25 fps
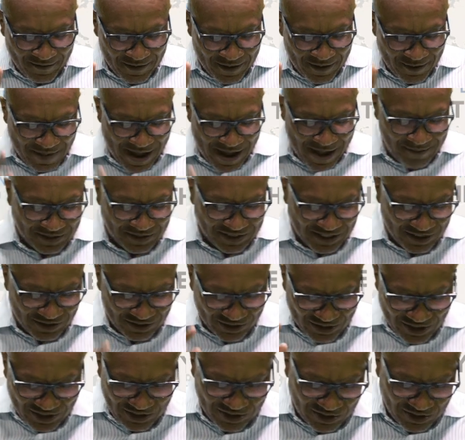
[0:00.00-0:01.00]
The Bible
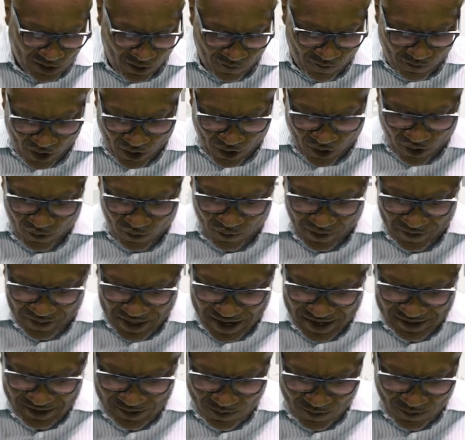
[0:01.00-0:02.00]
says Jesus overheard what
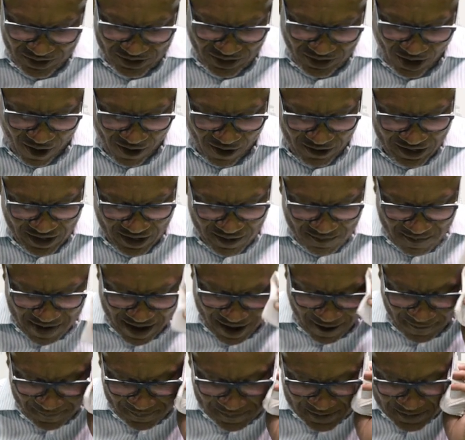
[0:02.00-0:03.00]
they were talking
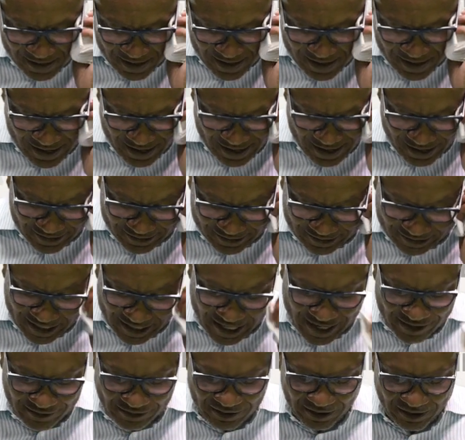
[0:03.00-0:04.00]
about and
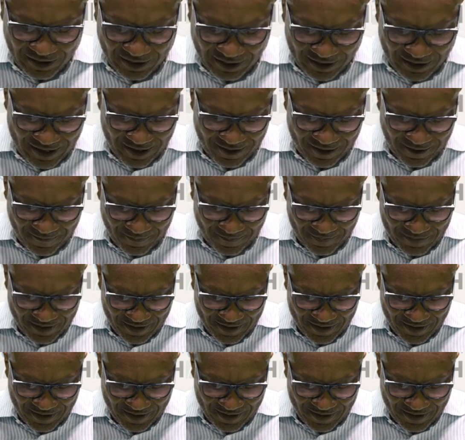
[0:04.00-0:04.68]
said to the leader.